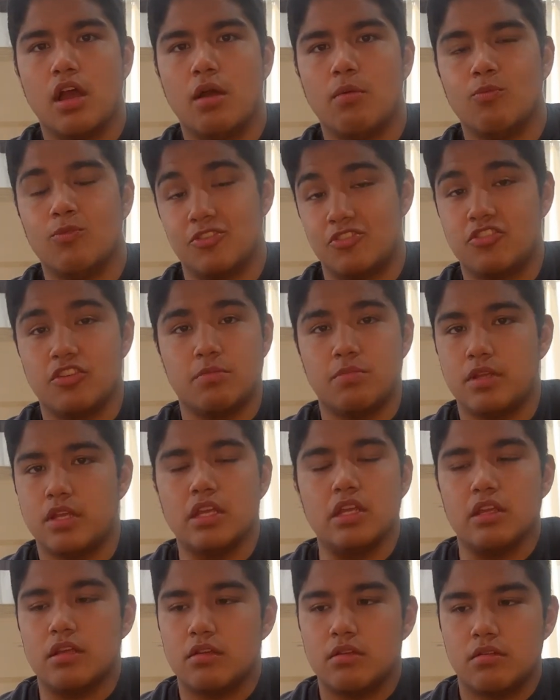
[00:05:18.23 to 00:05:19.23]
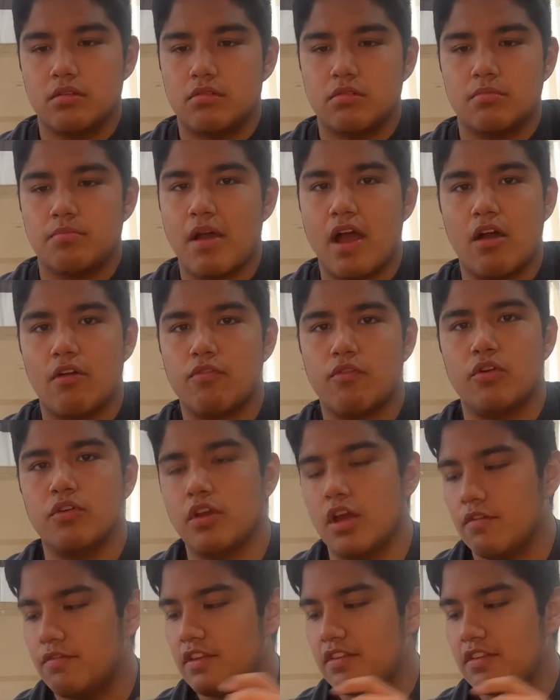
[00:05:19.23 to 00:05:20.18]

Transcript: which should be powerful enough.